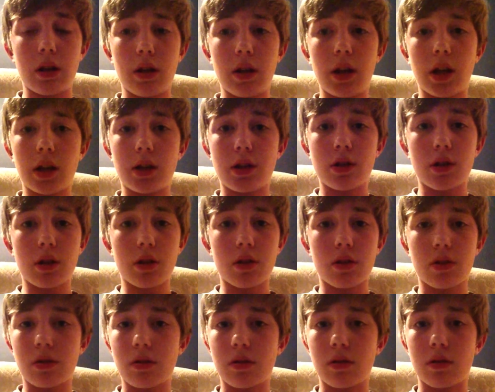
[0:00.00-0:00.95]
it
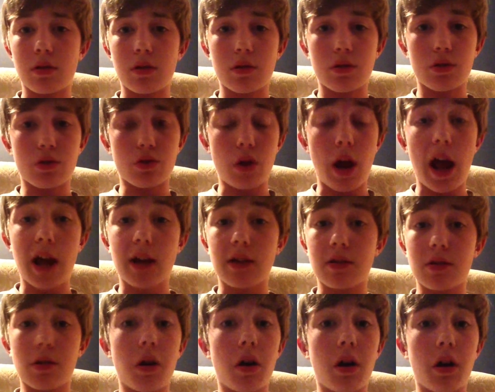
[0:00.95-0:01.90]
just
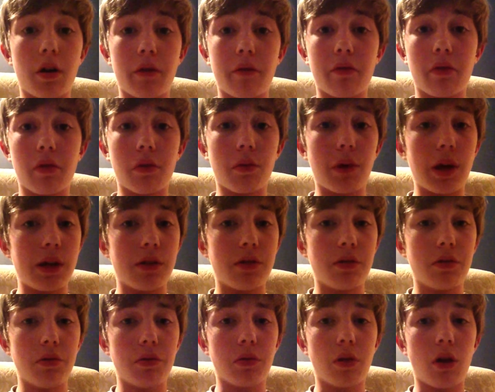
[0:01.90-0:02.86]
drags on for way
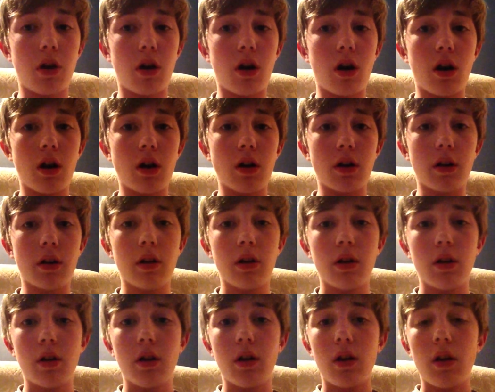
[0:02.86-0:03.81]
too long.
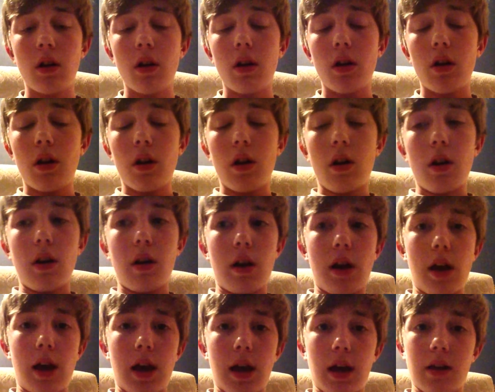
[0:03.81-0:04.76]

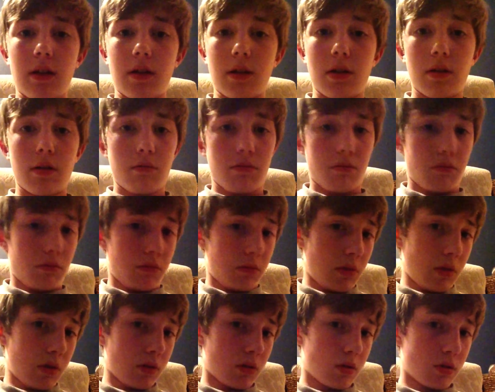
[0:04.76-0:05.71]
And
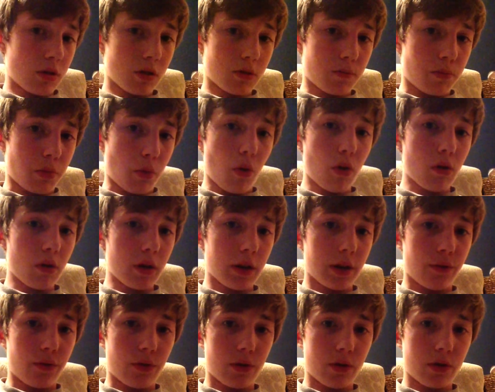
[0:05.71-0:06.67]
it's just
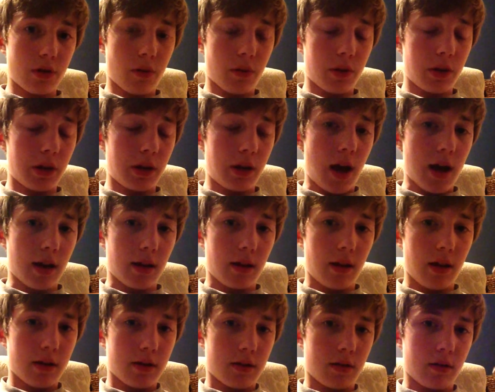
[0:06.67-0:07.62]
boring for someone in
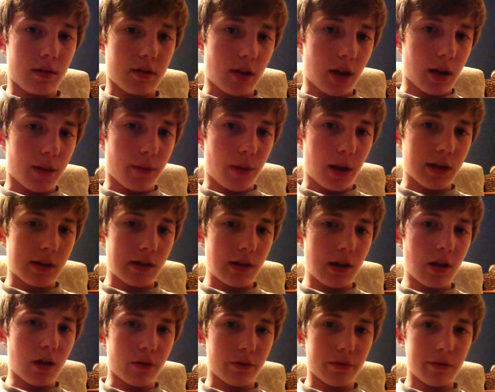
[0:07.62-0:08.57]
adolescence like
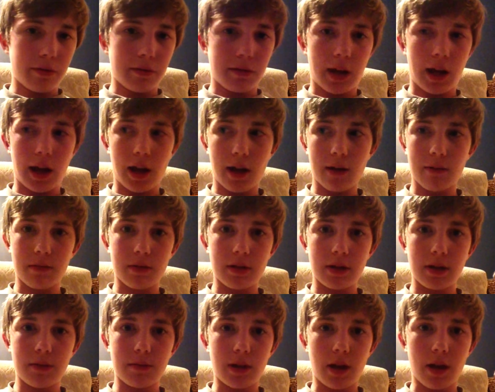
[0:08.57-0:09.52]
myself who can't
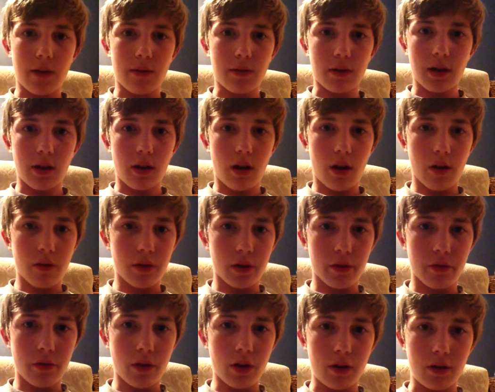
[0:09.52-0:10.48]
seem to ever get off
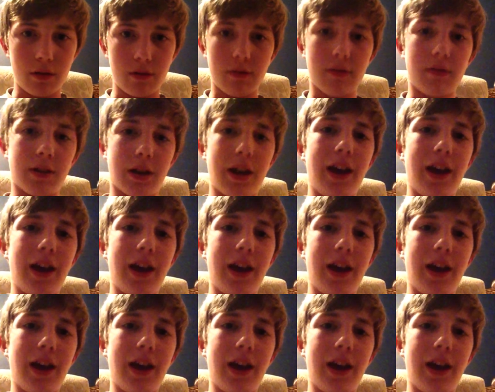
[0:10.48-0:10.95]
their phone.